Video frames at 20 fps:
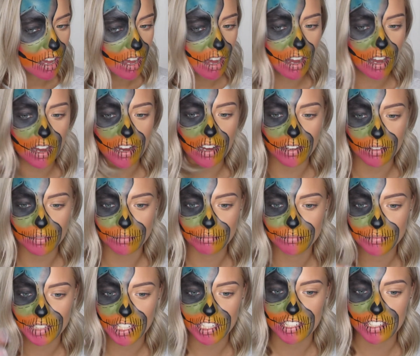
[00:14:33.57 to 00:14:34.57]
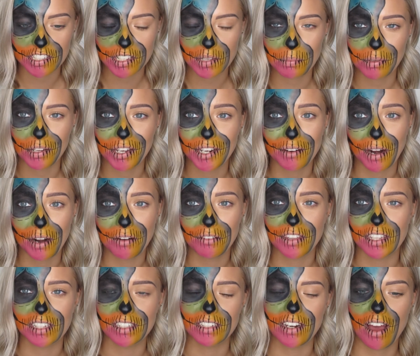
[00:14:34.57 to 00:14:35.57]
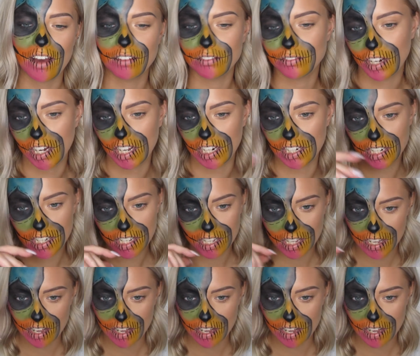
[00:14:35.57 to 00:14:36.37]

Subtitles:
and just like play around with it and have fun.